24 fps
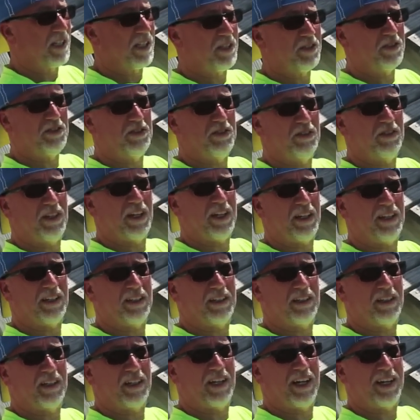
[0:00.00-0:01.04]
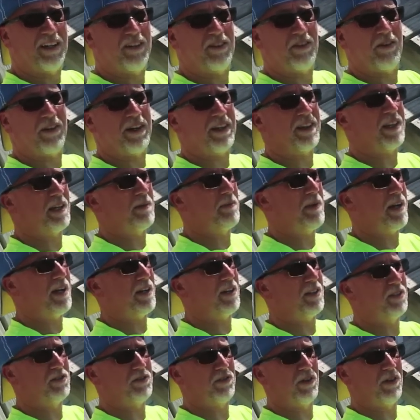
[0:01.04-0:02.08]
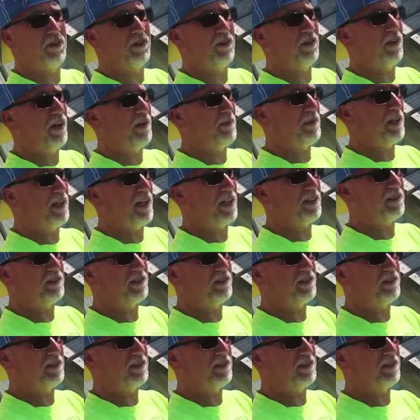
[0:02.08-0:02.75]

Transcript: Can you do that? I don't know anything about nah. the drone. I mean, I,